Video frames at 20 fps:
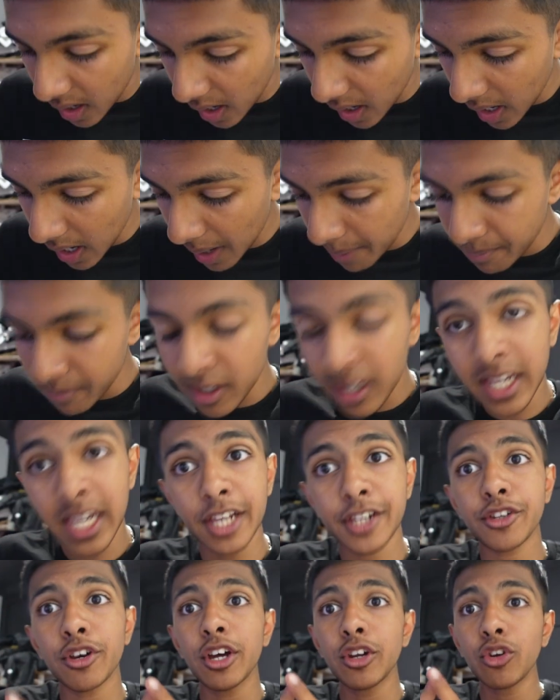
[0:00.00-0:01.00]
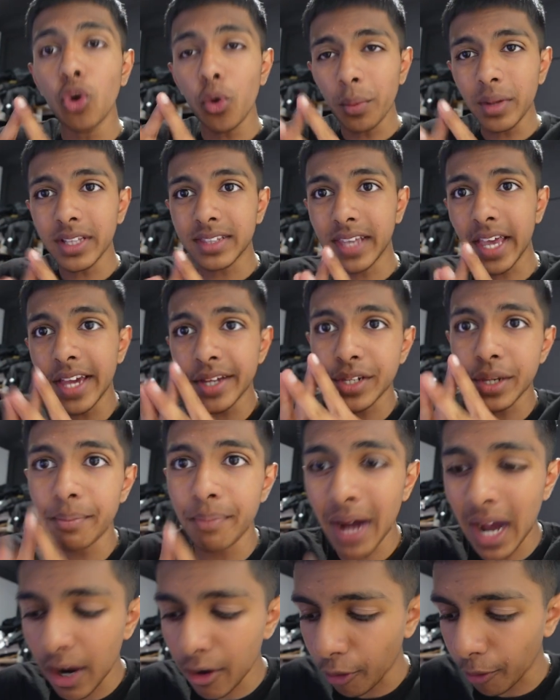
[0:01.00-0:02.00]
Okay, so it normally takes
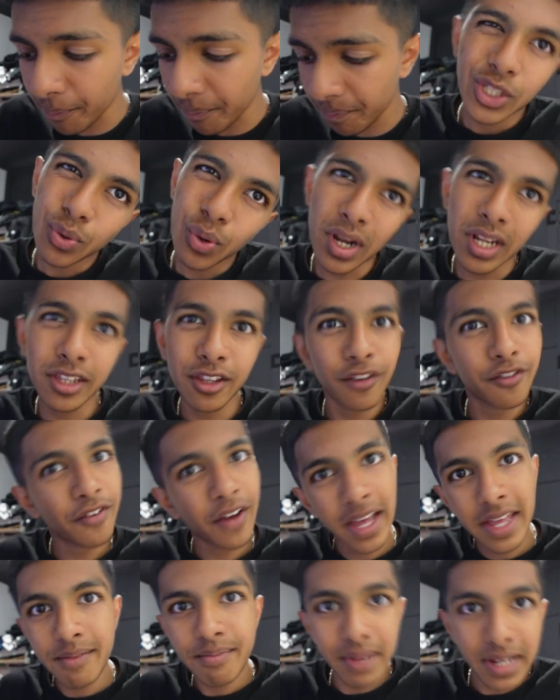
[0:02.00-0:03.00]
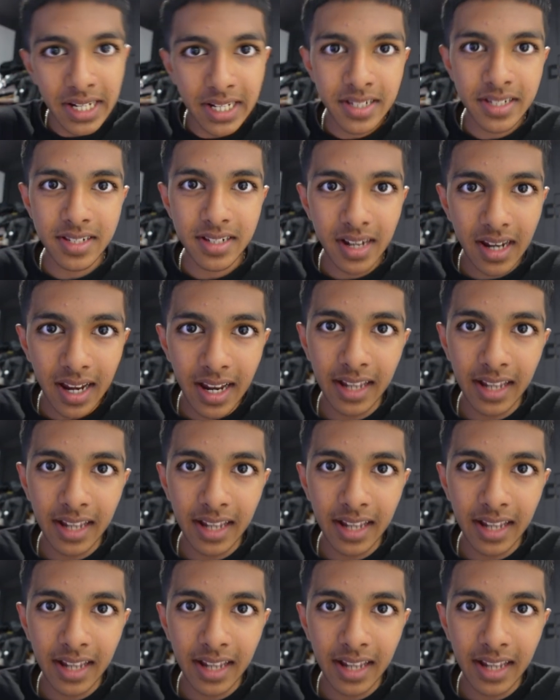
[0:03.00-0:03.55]
about 20 to 30 minutes,